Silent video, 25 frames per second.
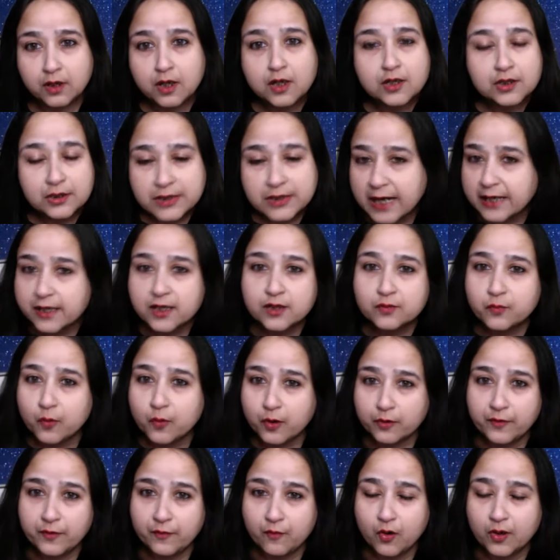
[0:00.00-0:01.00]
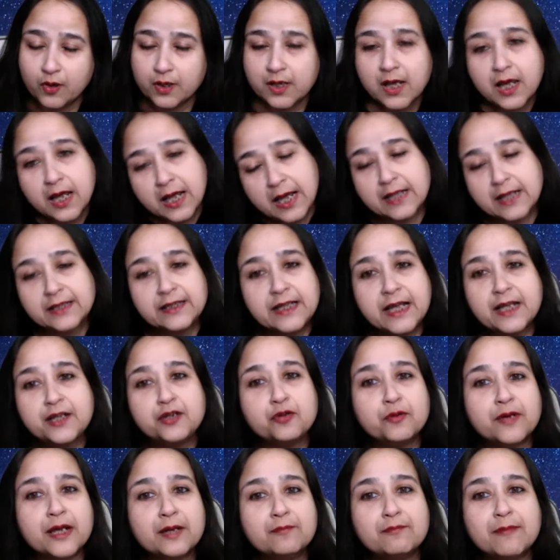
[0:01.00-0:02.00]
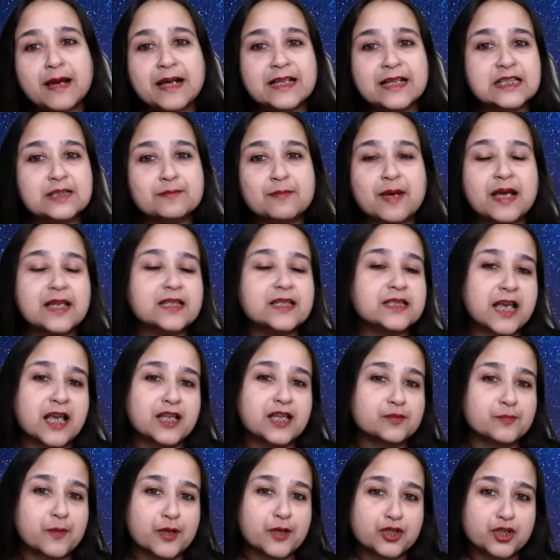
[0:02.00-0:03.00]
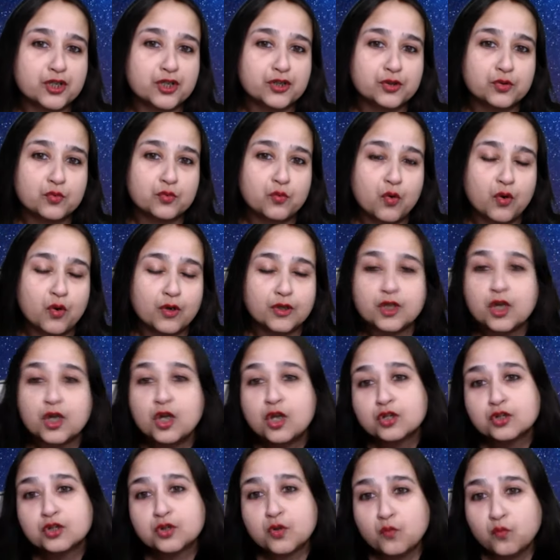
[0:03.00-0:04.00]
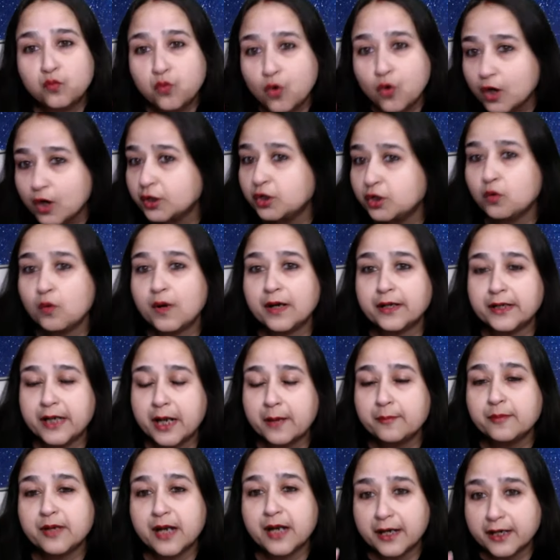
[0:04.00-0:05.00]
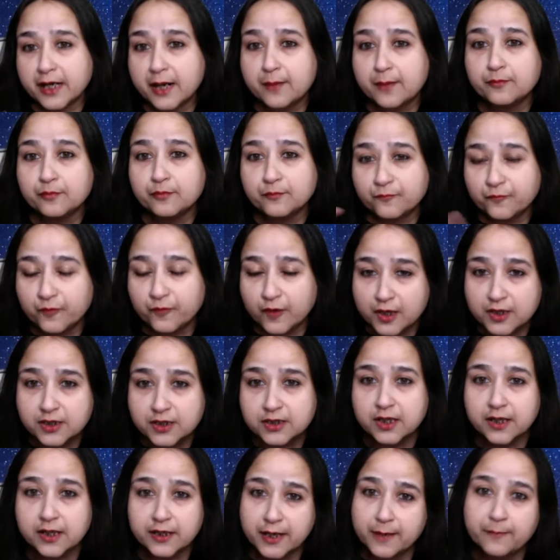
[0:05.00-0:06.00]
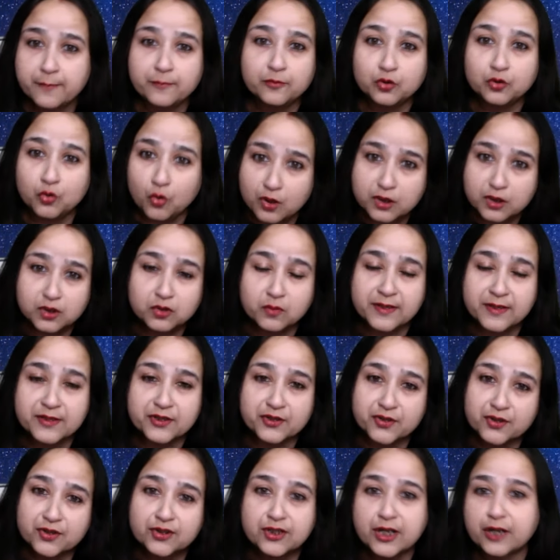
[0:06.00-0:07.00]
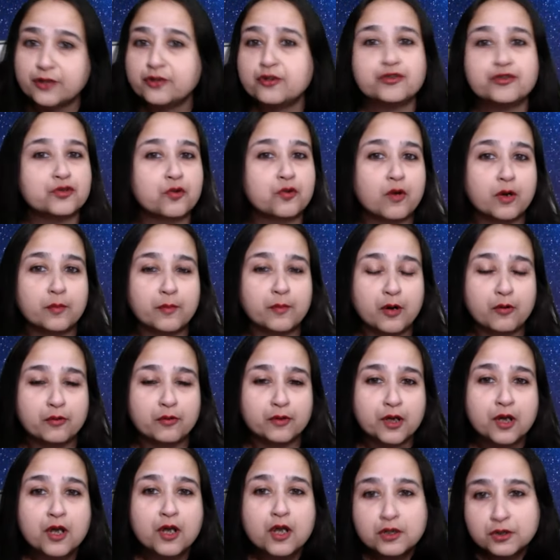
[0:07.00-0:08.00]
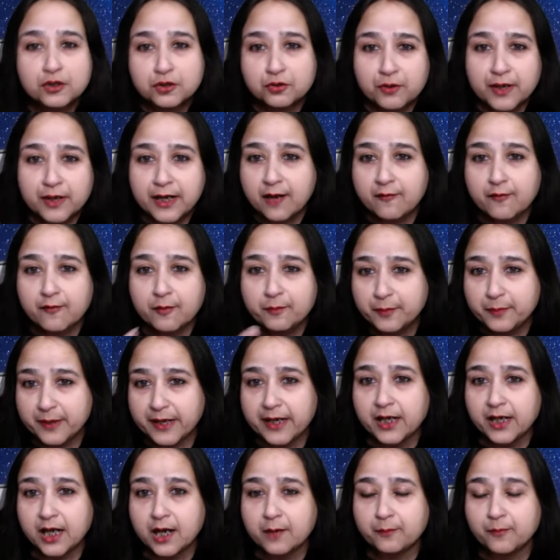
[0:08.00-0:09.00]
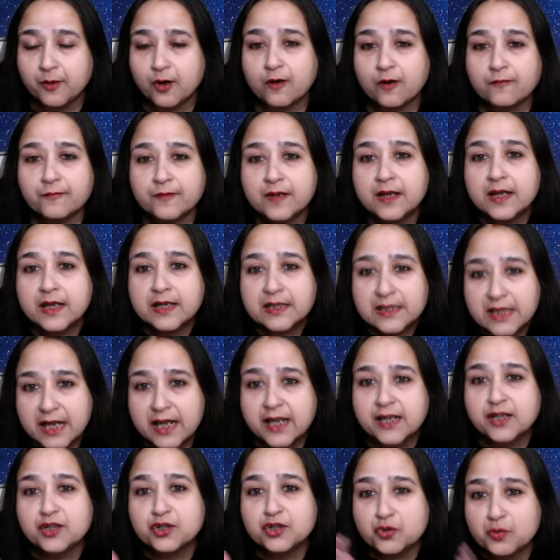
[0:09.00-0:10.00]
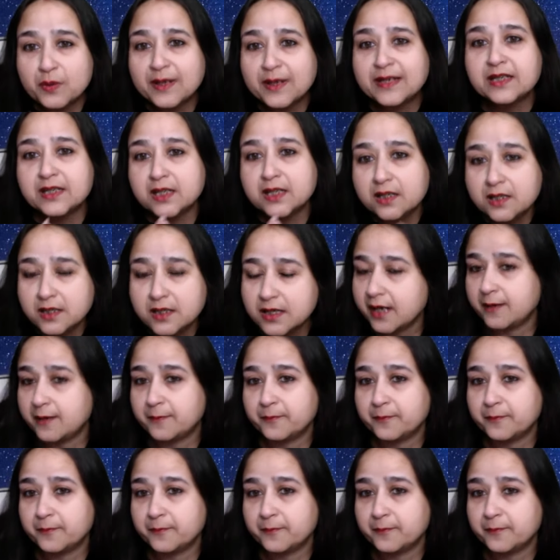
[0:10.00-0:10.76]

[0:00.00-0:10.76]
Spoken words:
That is what we want. And then you can maximize as much as you want. So what to attempt? Attempt first, attempt those questions that you're sure about. So you can have a breakup of 10, 20, 10.